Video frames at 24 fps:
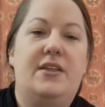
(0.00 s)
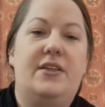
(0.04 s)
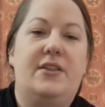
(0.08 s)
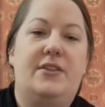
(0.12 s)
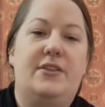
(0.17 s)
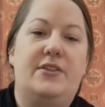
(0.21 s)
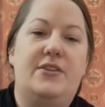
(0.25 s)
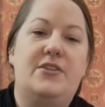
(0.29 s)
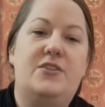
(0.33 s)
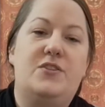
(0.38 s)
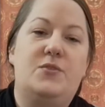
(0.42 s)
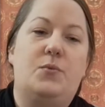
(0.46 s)

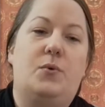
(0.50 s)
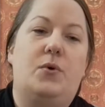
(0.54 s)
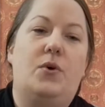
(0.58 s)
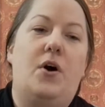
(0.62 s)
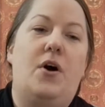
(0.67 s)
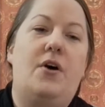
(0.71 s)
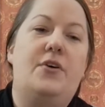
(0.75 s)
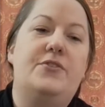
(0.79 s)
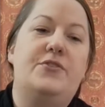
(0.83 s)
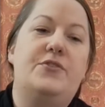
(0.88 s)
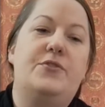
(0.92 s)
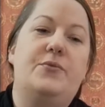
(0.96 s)
This will
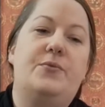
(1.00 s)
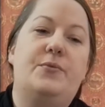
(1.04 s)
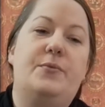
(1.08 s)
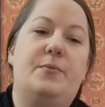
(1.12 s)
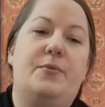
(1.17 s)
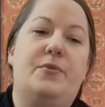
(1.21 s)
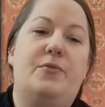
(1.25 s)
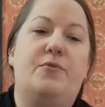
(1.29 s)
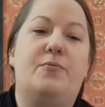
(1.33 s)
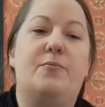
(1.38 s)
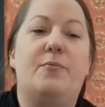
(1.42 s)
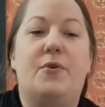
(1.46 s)
also
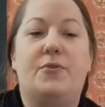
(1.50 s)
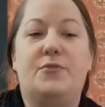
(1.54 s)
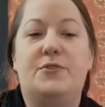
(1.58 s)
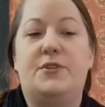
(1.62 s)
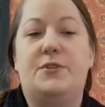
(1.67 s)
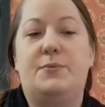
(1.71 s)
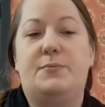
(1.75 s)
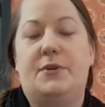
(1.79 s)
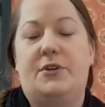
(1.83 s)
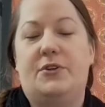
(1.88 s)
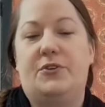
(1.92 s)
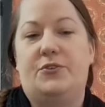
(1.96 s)
remove most
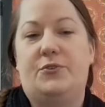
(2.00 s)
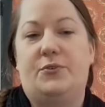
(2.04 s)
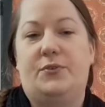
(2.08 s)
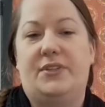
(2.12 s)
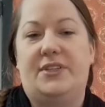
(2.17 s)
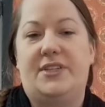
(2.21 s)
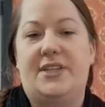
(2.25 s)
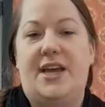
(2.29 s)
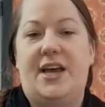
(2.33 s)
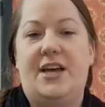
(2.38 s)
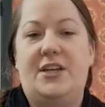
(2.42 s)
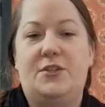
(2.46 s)
spiritual
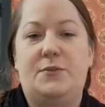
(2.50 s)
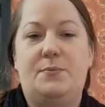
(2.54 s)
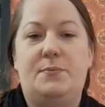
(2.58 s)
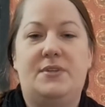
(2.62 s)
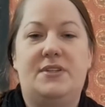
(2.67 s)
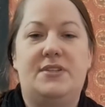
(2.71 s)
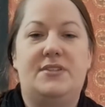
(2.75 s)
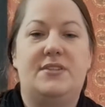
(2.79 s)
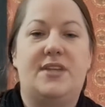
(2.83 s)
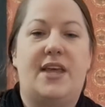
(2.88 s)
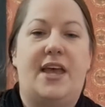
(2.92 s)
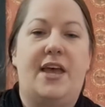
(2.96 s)

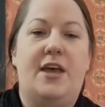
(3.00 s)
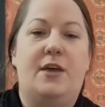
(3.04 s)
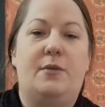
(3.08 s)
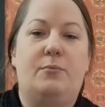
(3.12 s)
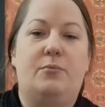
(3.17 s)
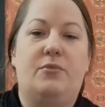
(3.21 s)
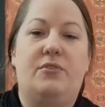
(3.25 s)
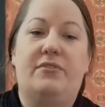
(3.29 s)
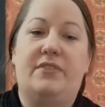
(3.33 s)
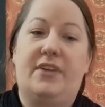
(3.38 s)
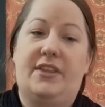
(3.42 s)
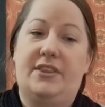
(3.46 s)
attachments and
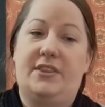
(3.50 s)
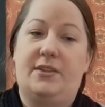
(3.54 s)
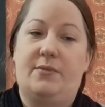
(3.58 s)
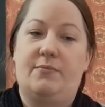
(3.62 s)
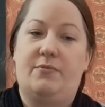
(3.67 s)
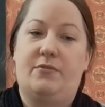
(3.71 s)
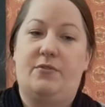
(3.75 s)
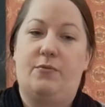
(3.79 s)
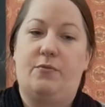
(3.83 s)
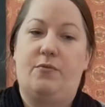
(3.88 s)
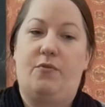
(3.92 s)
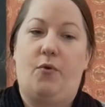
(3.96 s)
prevent them
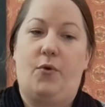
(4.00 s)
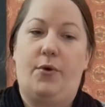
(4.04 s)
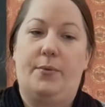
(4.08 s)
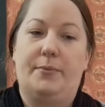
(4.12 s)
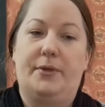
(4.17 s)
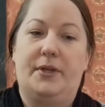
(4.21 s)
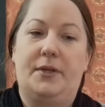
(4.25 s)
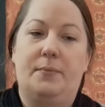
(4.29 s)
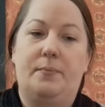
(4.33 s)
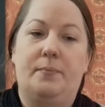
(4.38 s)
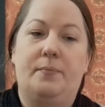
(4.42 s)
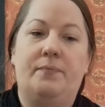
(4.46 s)
from
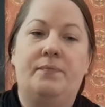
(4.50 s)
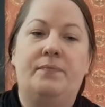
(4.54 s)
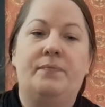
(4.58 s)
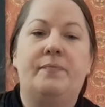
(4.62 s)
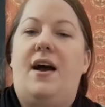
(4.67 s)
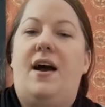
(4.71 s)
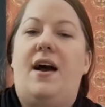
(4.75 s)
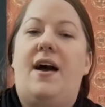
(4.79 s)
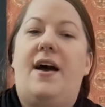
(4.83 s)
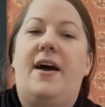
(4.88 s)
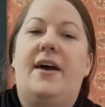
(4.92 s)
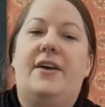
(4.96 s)
forming.
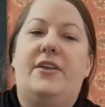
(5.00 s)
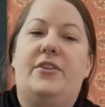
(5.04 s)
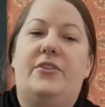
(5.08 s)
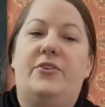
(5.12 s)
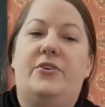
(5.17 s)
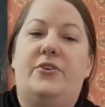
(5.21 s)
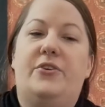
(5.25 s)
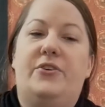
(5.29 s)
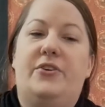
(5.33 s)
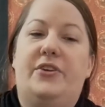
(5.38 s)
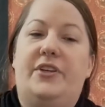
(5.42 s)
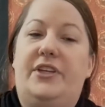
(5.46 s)

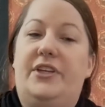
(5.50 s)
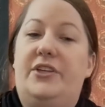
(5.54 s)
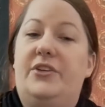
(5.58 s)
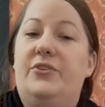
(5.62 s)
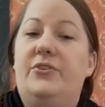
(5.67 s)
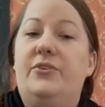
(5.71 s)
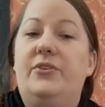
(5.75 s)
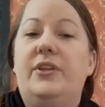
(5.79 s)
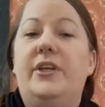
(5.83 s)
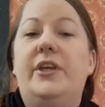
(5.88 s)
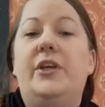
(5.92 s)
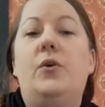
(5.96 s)
Either
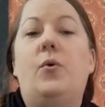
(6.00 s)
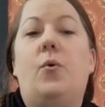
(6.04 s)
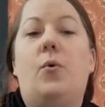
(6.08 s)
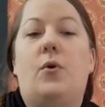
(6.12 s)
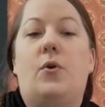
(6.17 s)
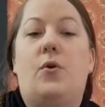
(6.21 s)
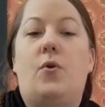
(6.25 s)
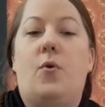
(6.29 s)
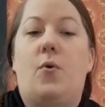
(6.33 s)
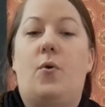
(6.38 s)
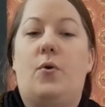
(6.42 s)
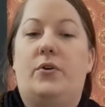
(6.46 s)
yearly or
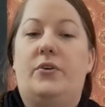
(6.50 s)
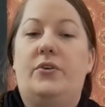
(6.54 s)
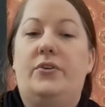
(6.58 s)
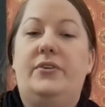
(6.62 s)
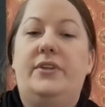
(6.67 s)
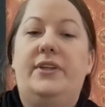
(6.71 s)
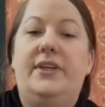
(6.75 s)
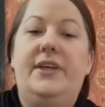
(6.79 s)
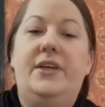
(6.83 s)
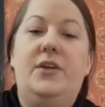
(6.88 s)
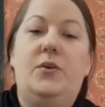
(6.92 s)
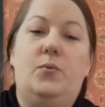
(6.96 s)

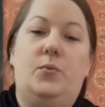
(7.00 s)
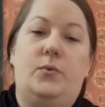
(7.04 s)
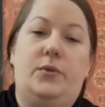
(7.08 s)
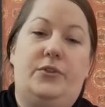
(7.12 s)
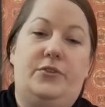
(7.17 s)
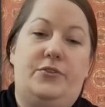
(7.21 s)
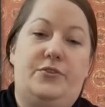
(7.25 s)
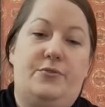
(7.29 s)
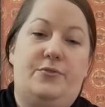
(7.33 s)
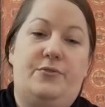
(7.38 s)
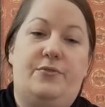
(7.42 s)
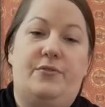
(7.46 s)
quarterly will
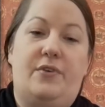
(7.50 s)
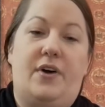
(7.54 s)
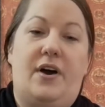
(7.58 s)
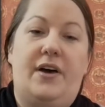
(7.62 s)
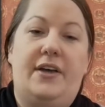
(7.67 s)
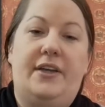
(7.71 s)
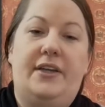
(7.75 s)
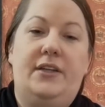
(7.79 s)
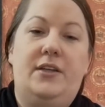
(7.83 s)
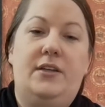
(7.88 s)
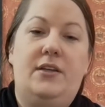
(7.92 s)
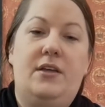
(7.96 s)
do
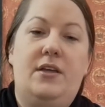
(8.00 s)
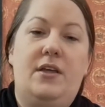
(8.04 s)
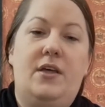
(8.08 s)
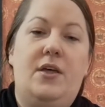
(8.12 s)
fine,